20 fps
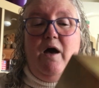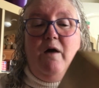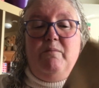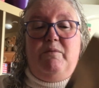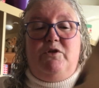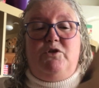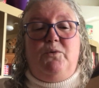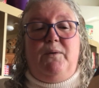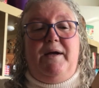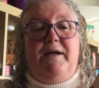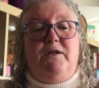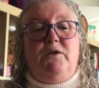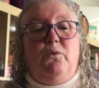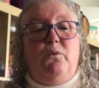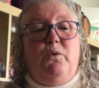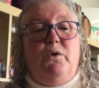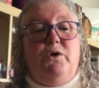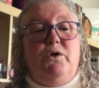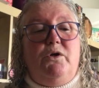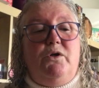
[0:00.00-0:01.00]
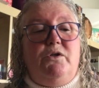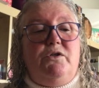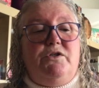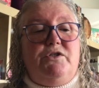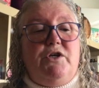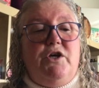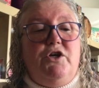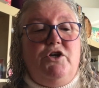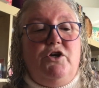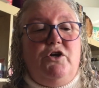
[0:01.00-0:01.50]
Between the
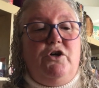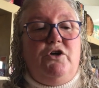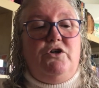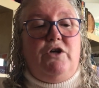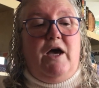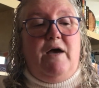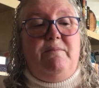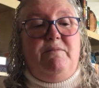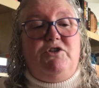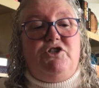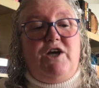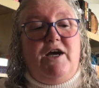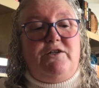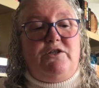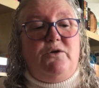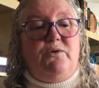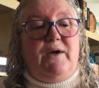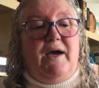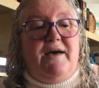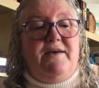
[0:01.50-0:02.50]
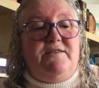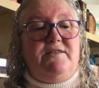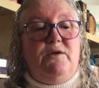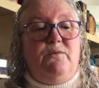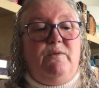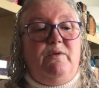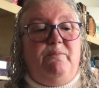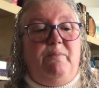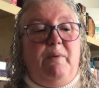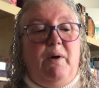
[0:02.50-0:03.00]
Worlds, shadow casting
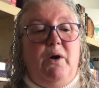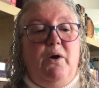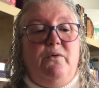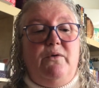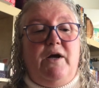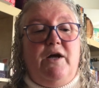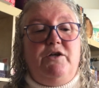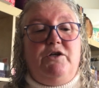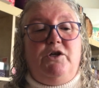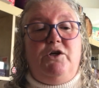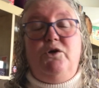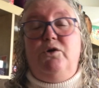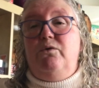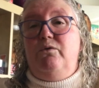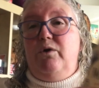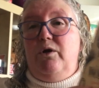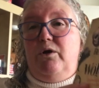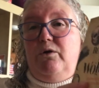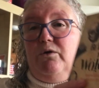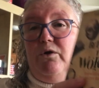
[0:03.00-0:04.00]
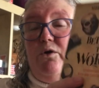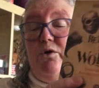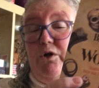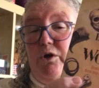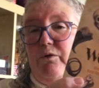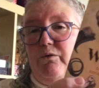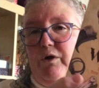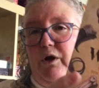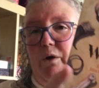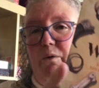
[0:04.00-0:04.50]
with bone and
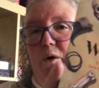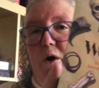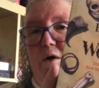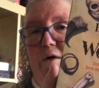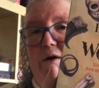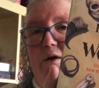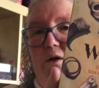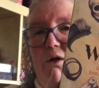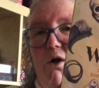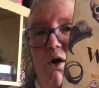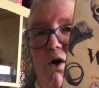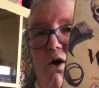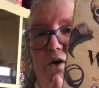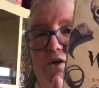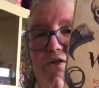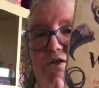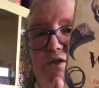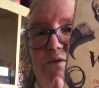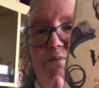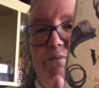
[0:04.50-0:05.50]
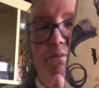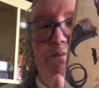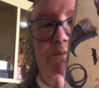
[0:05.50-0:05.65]
curio oracle cards.